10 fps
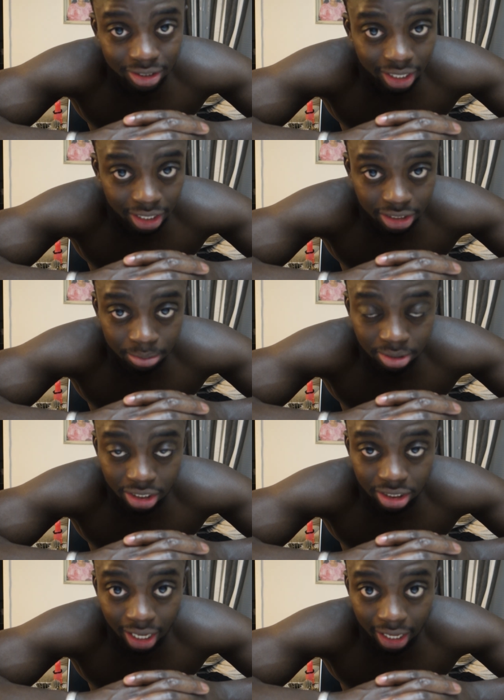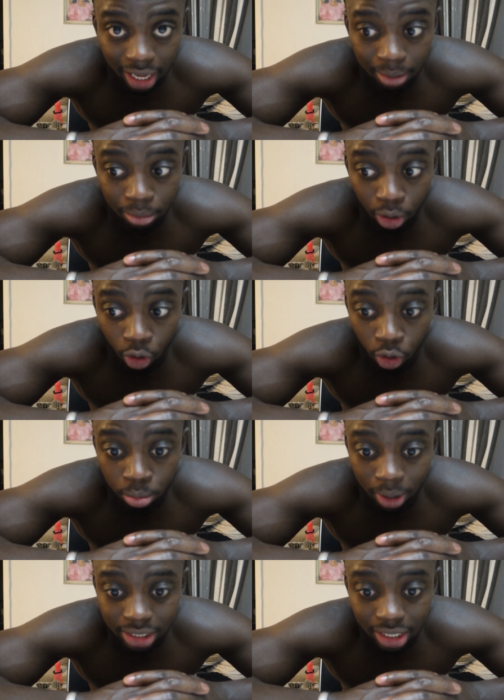did a gym session. I came
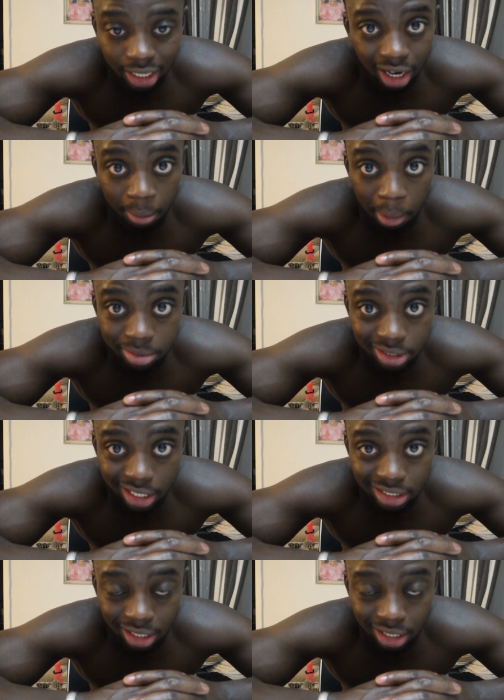home. Actually, I didn't come upstairs.